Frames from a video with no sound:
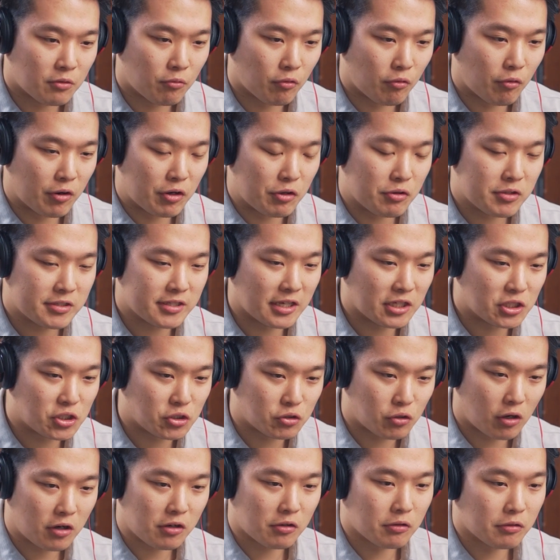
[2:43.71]
When you say
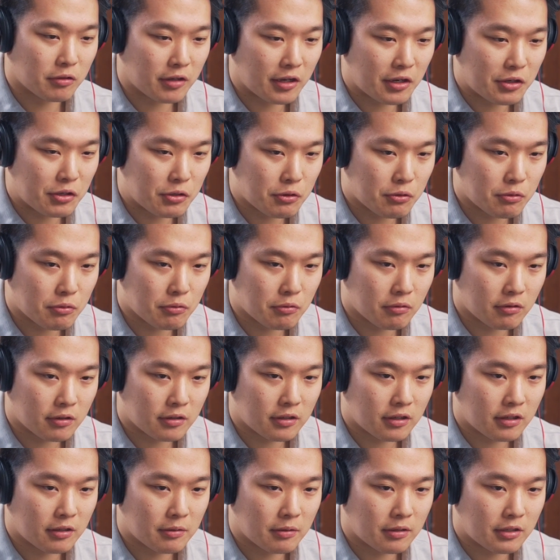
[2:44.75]
struggle, can you
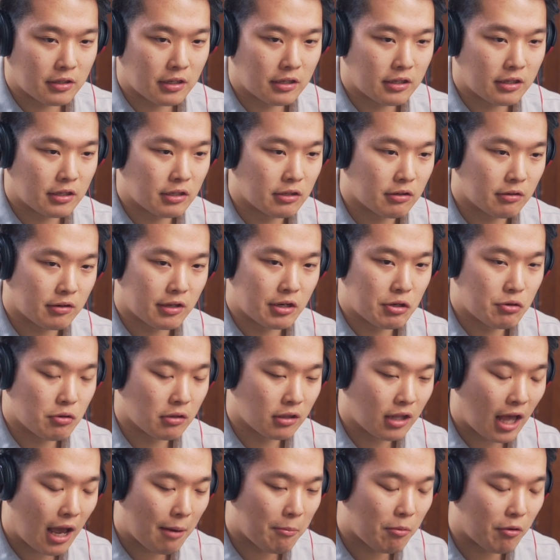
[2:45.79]

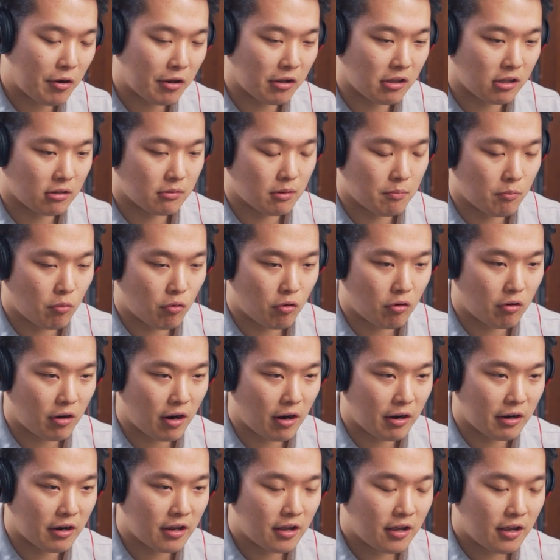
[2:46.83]
elaborate a little bit more
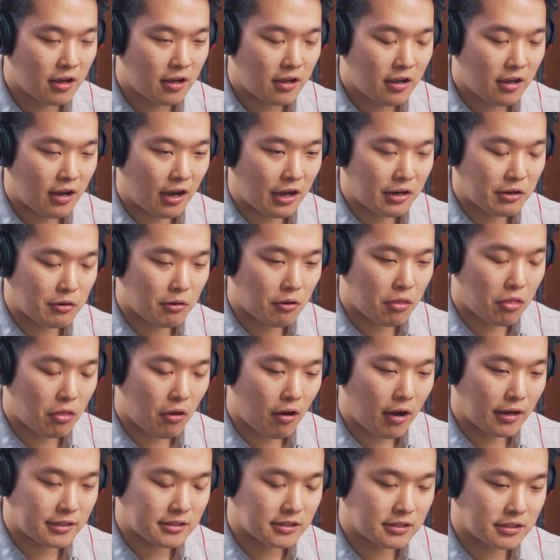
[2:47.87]
on your
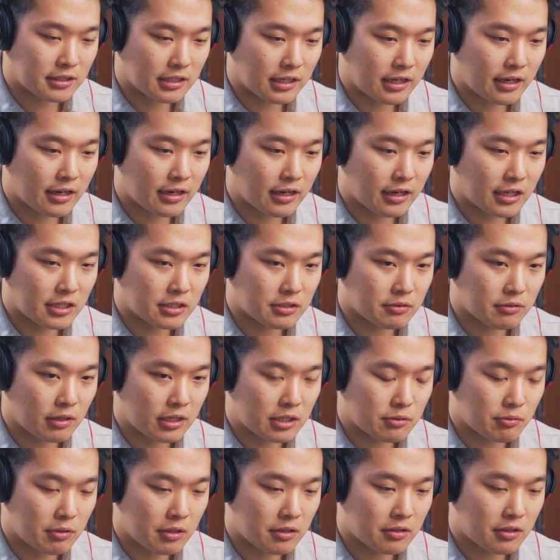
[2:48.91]
thoughts today
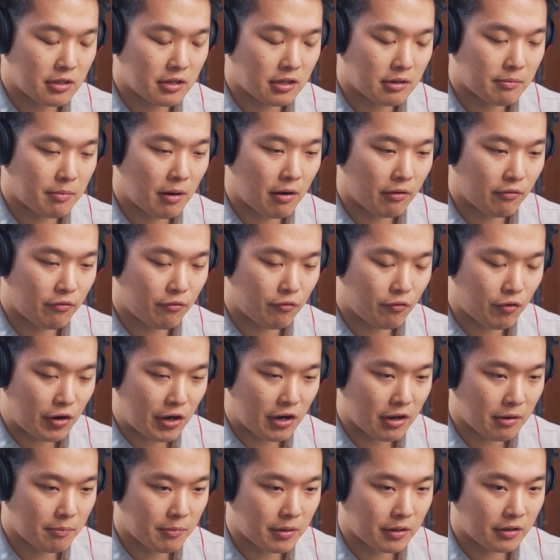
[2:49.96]
as we think about
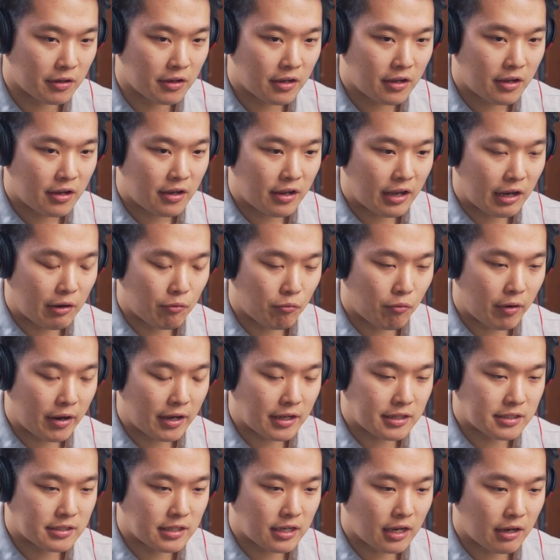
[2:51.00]
freedom and in
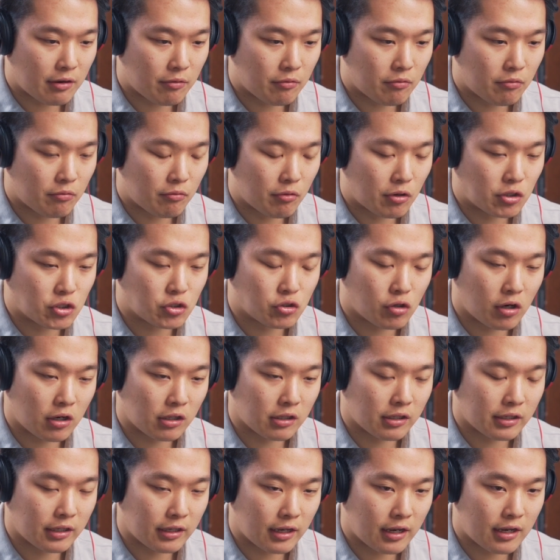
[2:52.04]
ways that we're
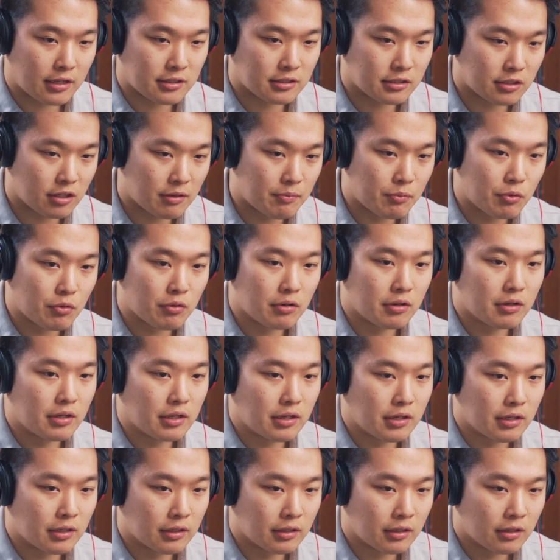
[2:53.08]
struggling as a
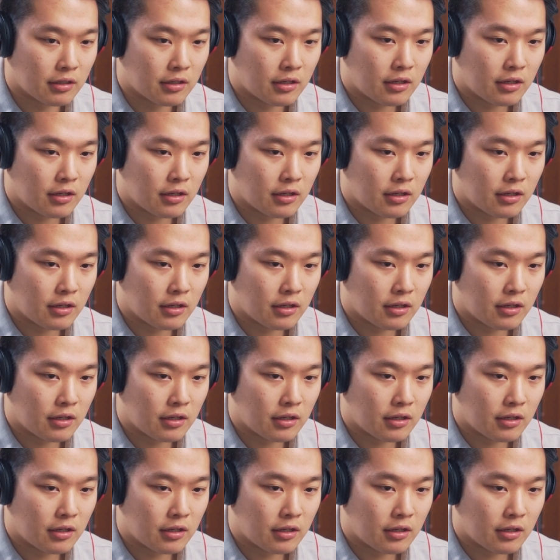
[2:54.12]
community